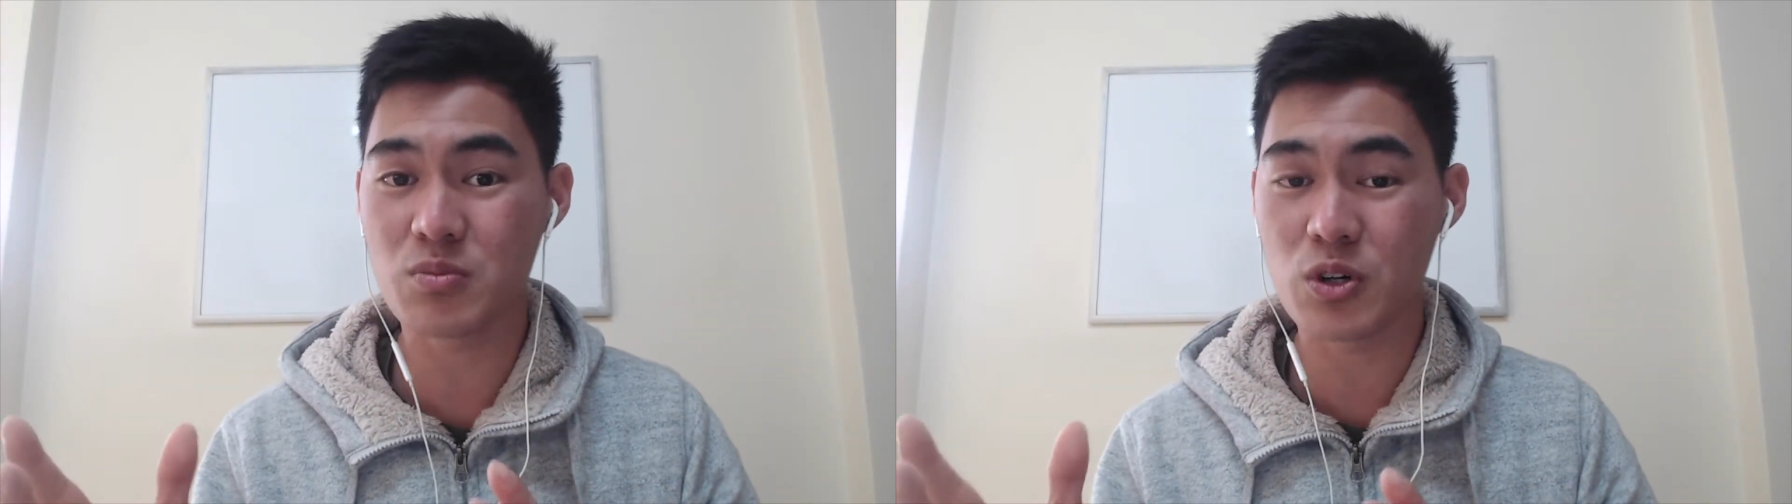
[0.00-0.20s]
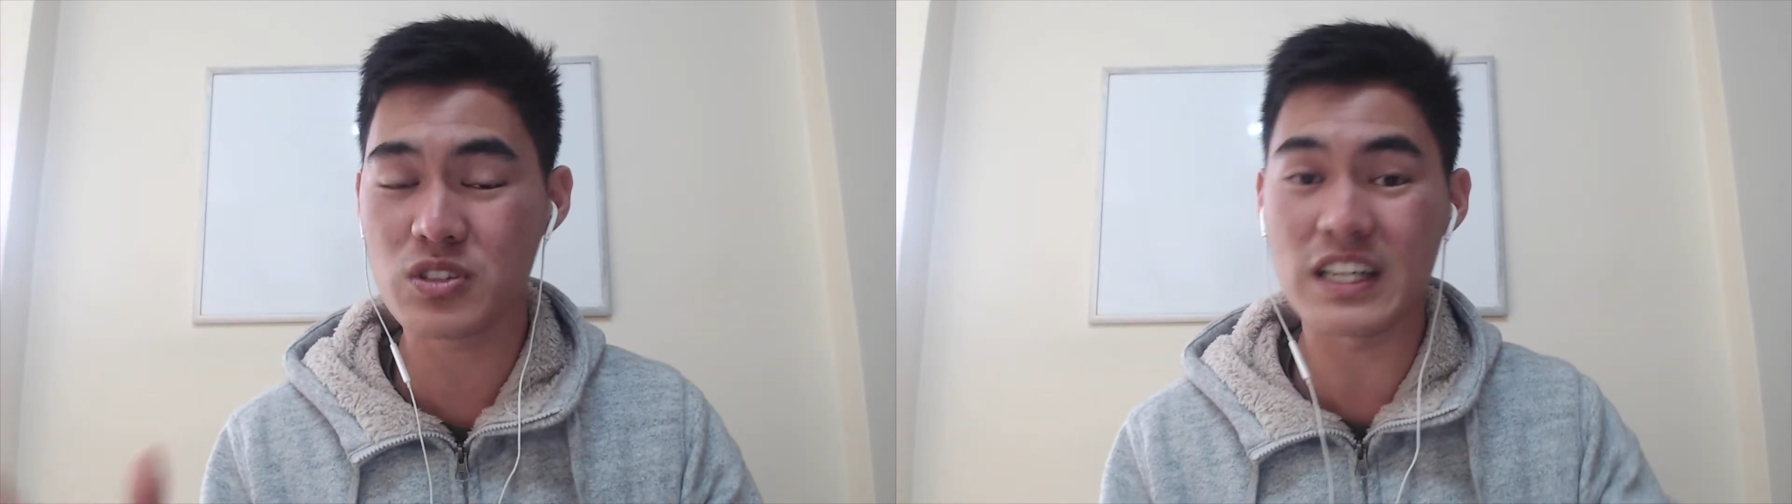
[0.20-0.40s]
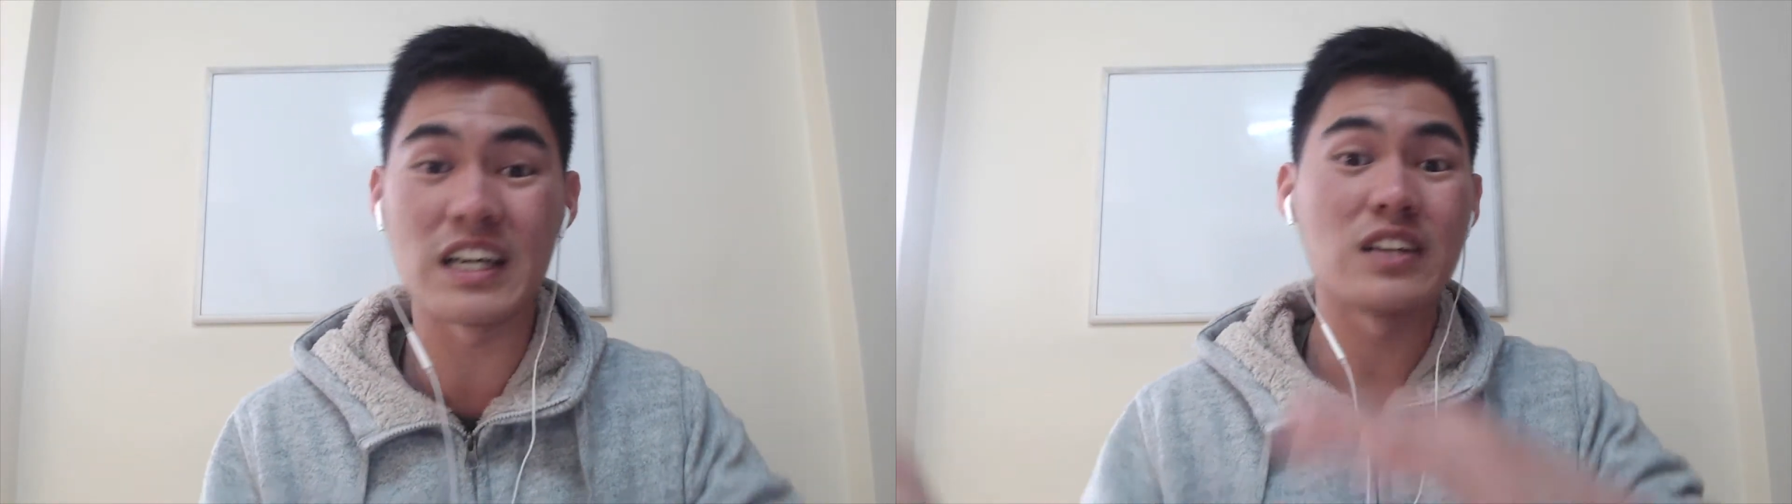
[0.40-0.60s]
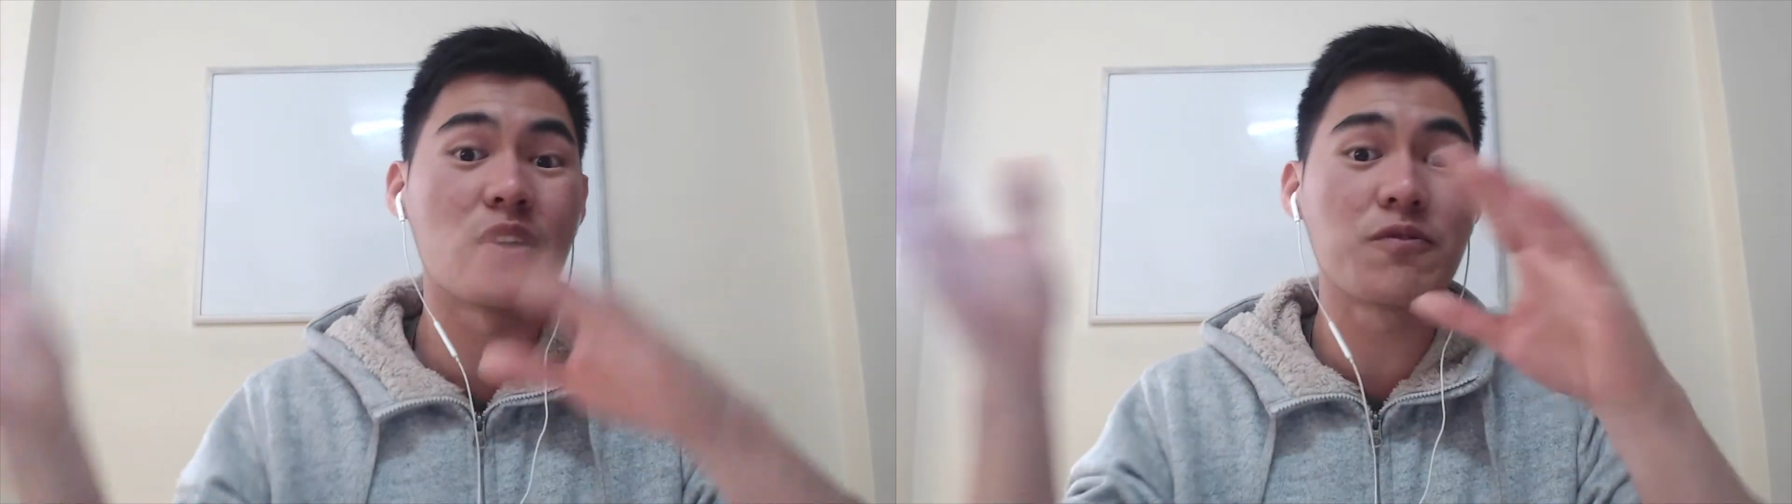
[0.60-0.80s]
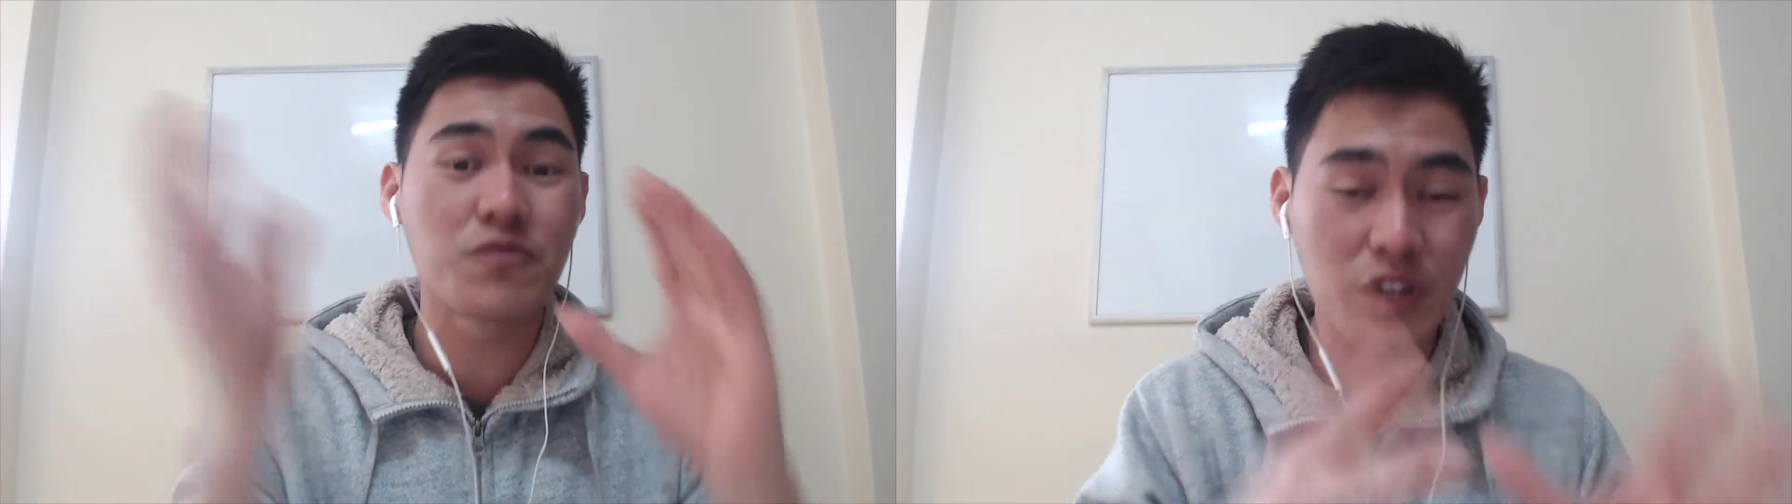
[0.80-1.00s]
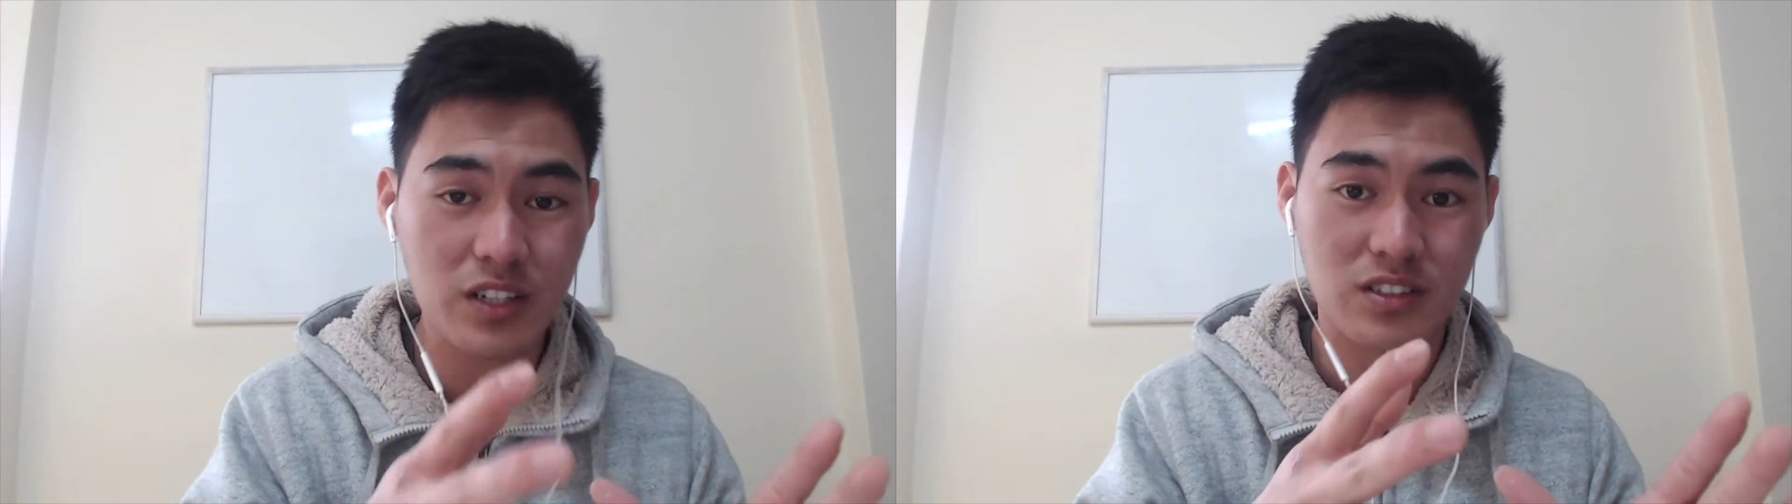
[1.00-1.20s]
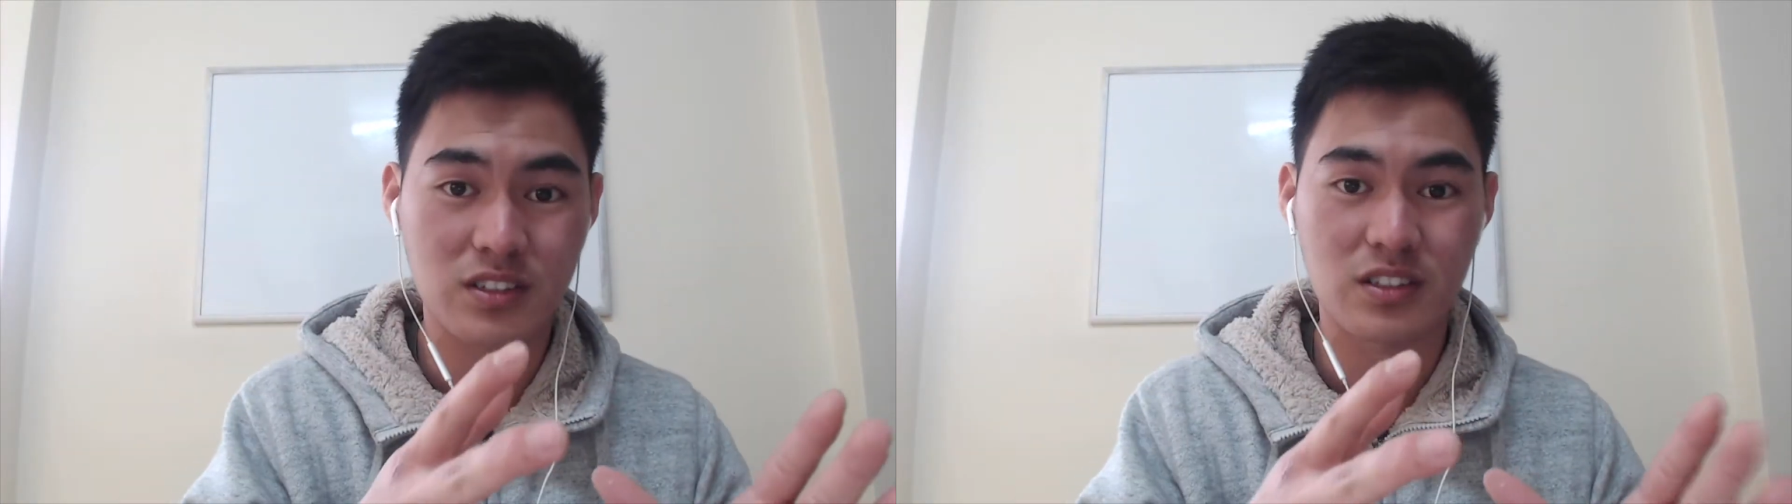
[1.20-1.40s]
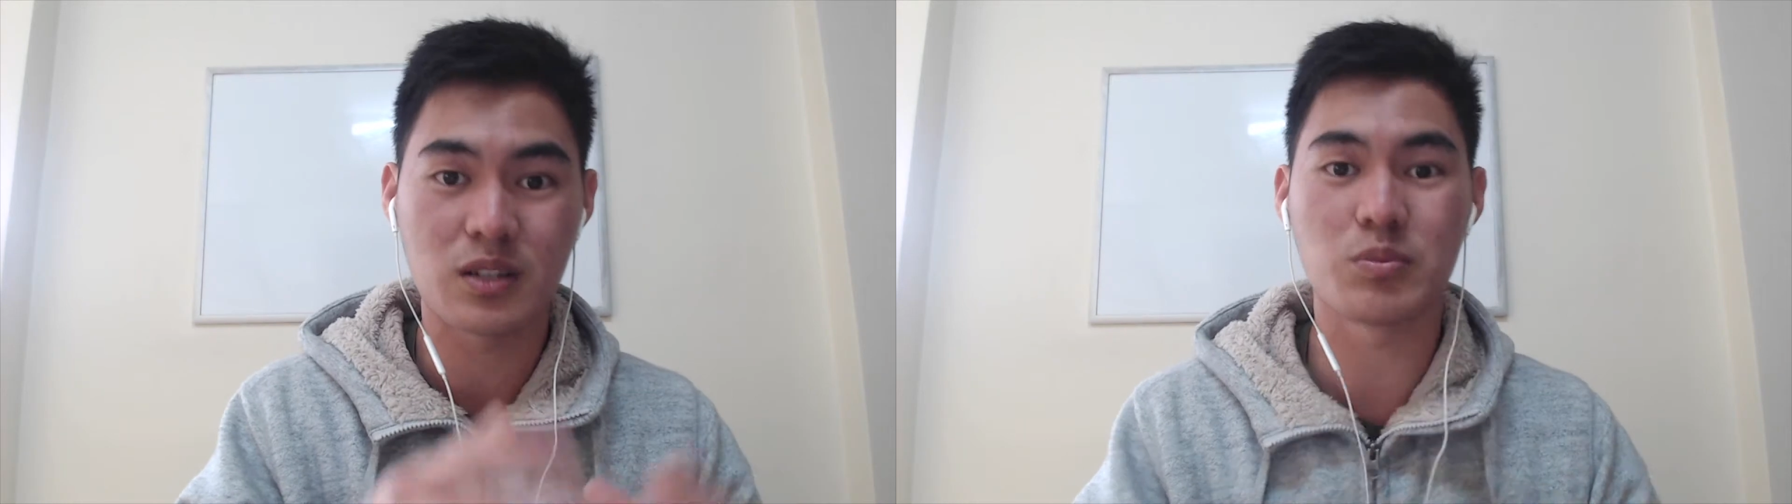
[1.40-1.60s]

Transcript: most the first,